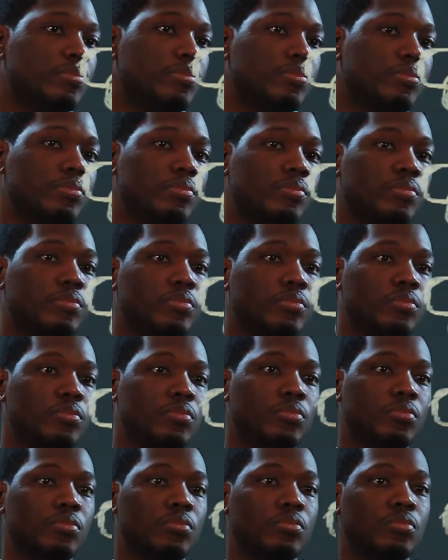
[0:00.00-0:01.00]

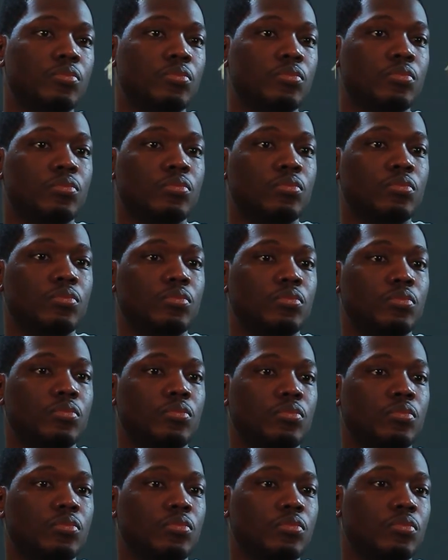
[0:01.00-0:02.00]

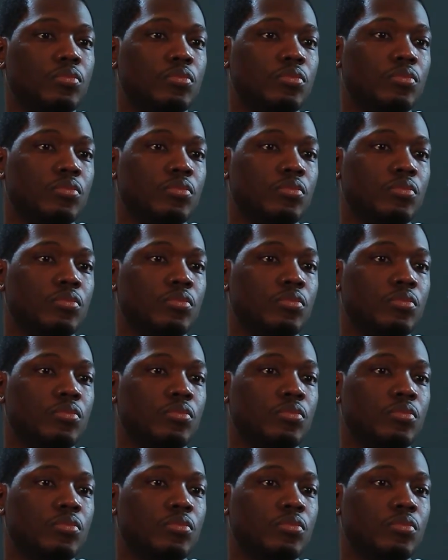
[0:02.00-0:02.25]
No one is speaking in this clip.